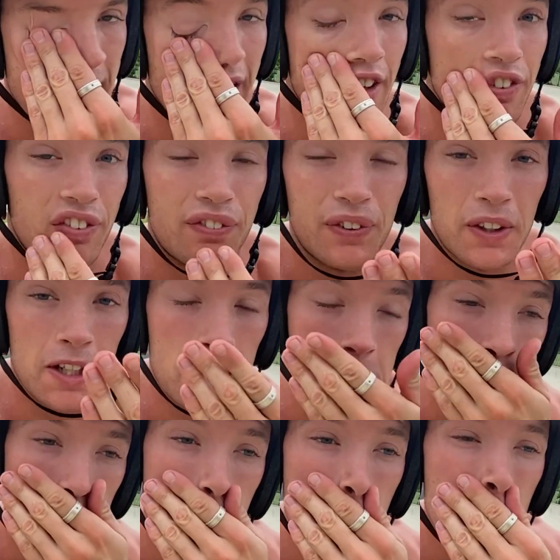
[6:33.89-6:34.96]
better for
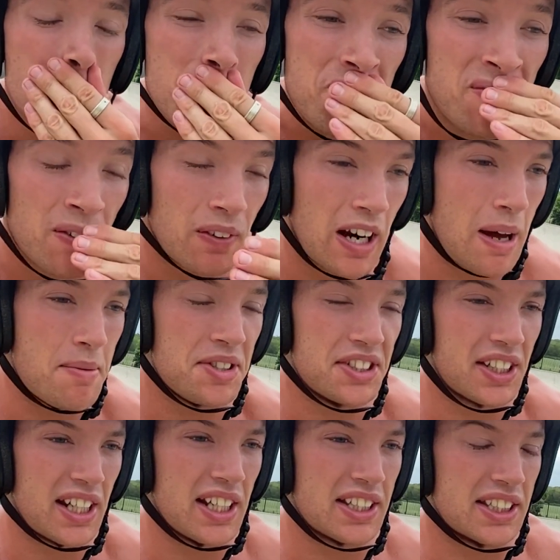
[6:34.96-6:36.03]
footage. What happens is
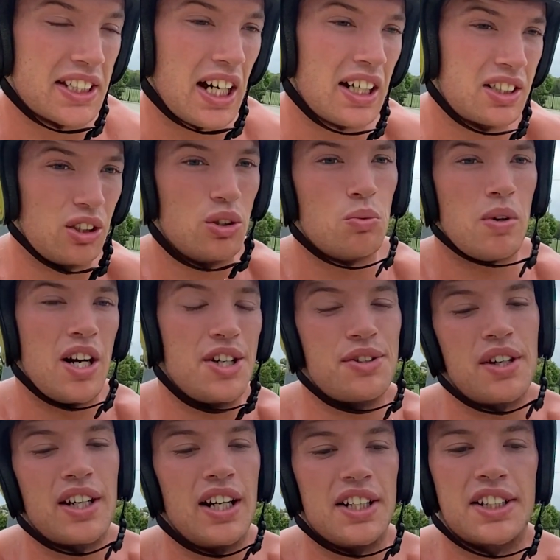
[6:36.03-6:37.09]
I get stuck doing one
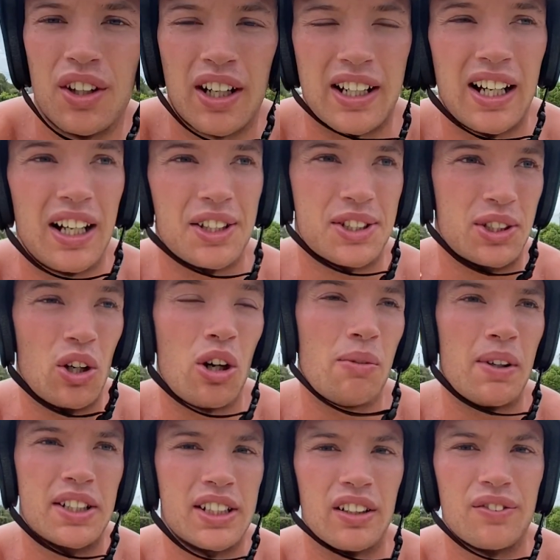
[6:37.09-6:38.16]
trick and I can't stop
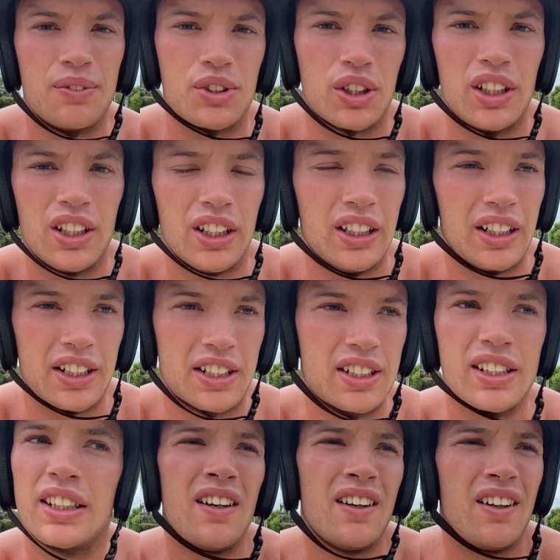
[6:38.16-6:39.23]
myself from trying it. I just
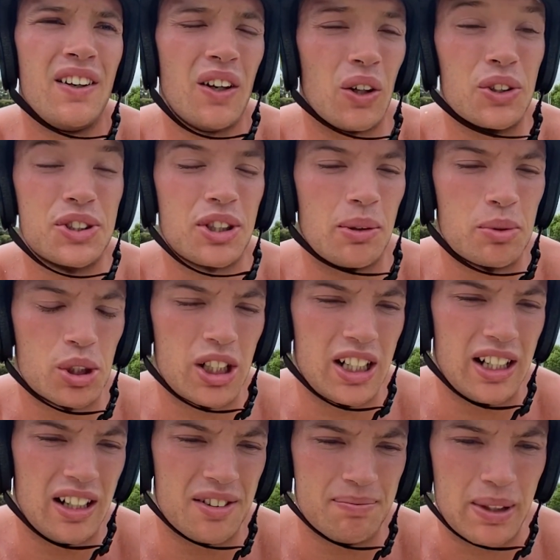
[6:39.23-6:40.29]
non-stop
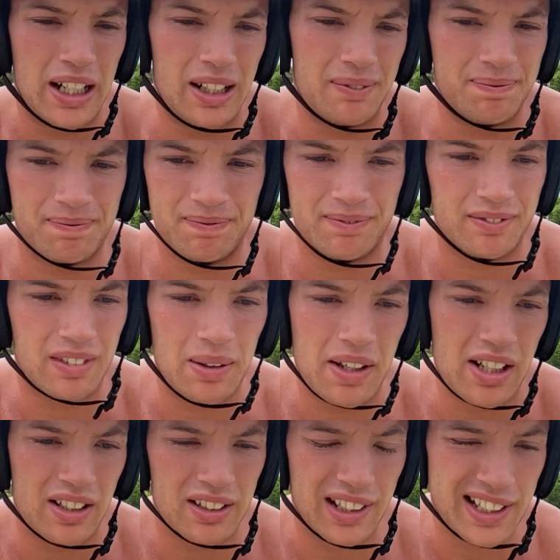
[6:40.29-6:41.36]
try it. But I
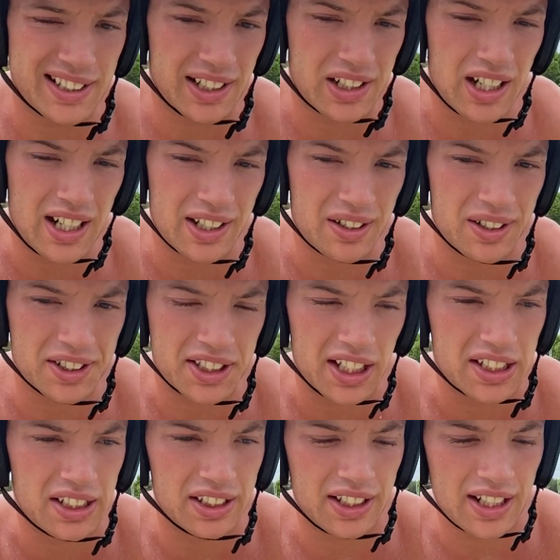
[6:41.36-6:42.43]
mean, at least I kind of got it
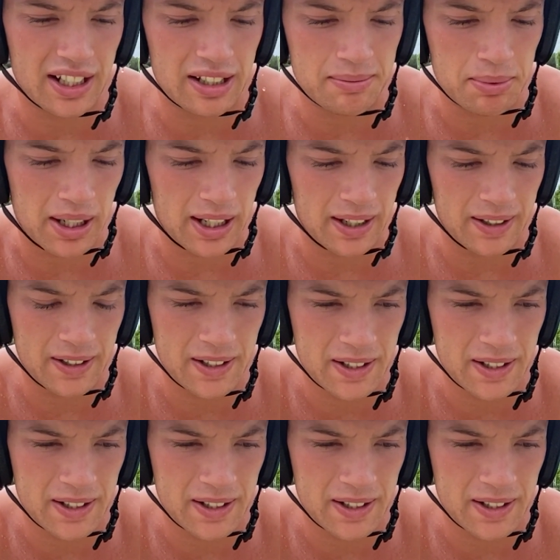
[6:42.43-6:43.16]
sketchy in the end, but